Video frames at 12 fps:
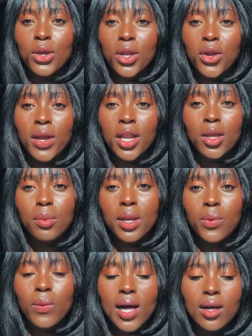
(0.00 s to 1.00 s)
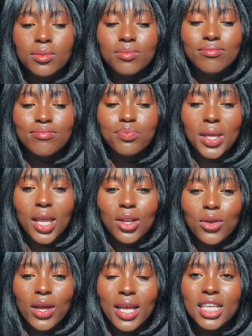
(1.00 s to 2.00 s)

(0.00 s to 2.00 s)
You can create a community while being your